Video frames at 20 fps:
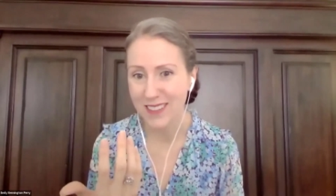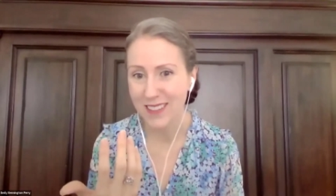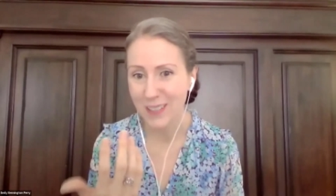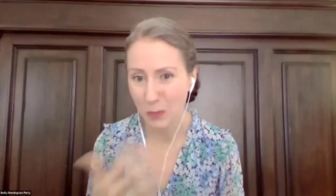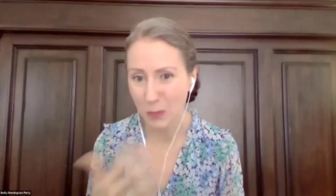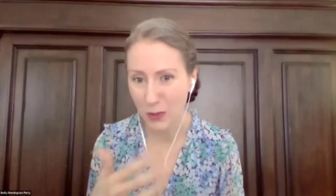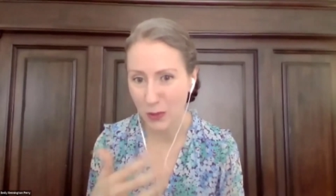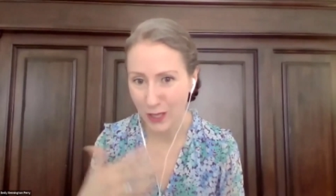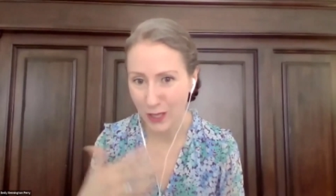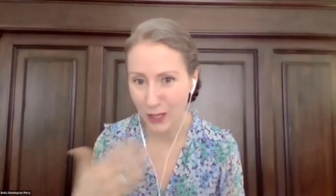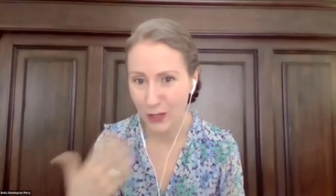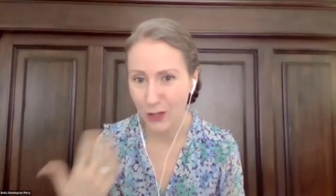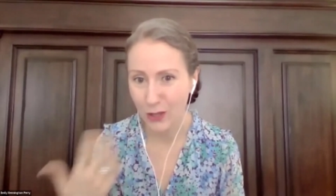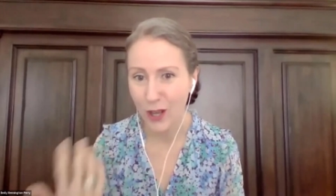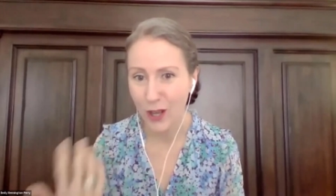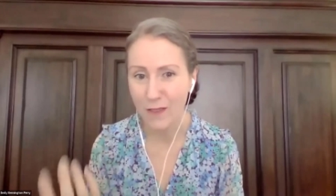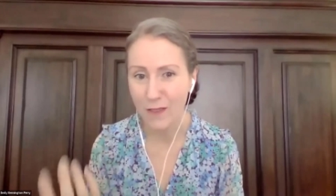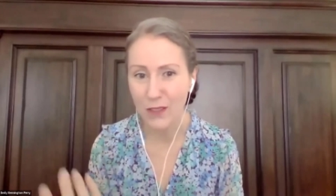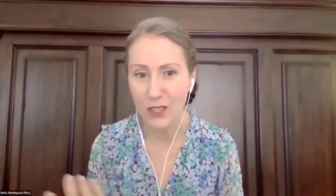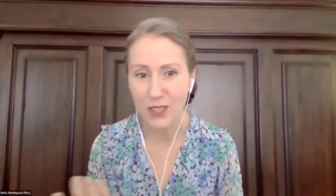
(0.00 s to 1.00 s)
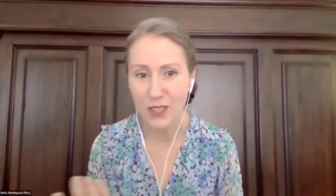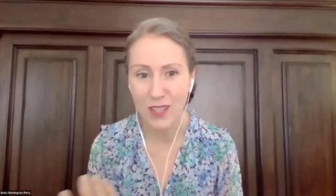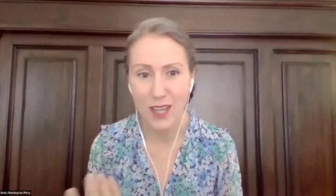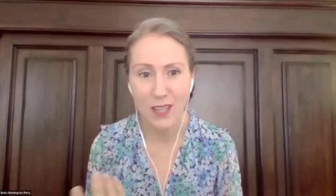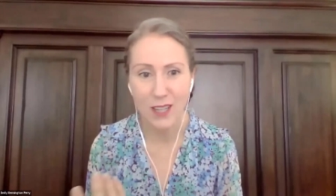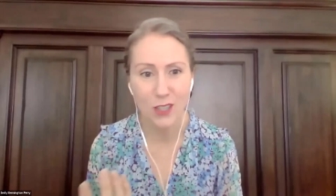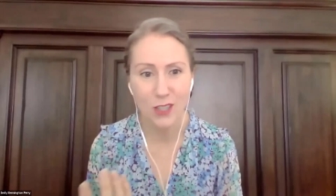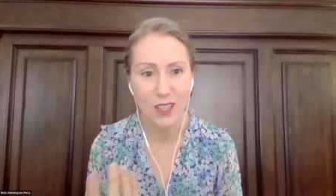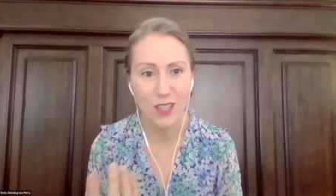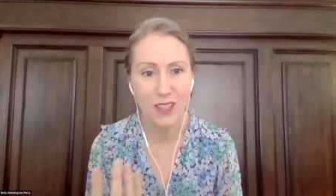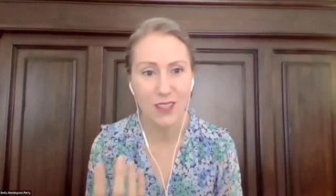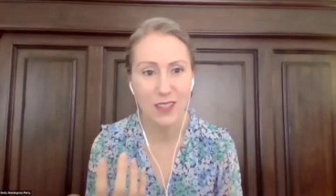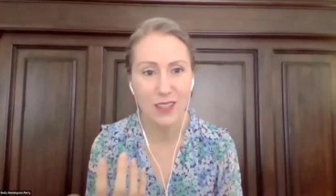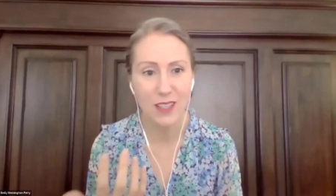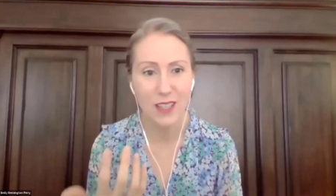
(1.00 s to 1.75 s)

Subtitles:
these political conversations.